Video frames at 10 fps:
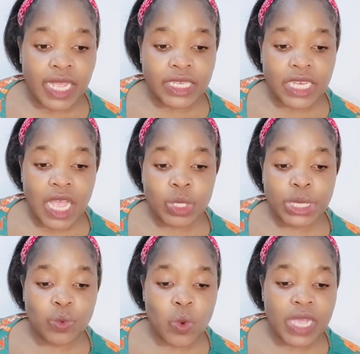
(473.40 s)

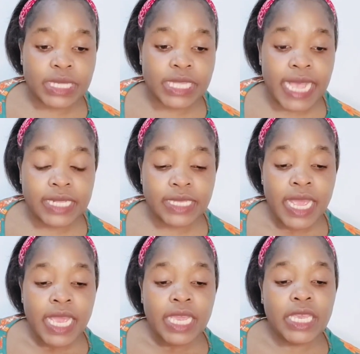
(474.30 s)
Charles was that
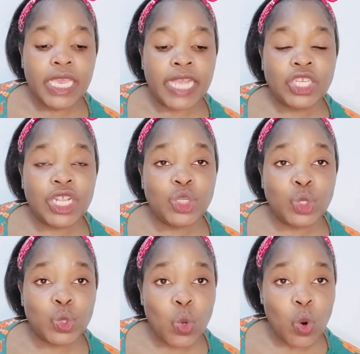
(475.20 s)
he actually
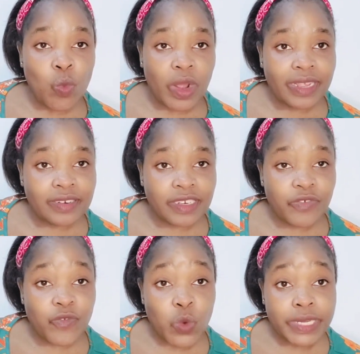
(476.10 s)
took home
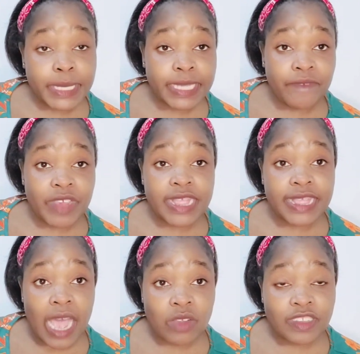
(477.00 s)

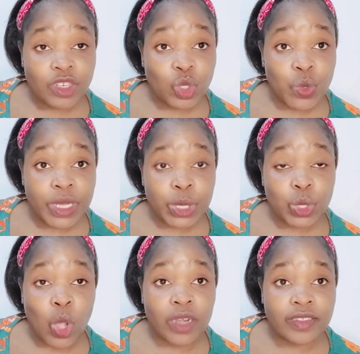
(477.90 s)
147,000 US
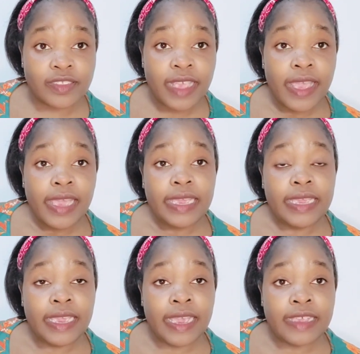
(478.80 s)
dollars
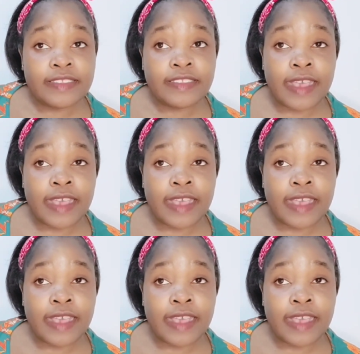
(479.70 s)
as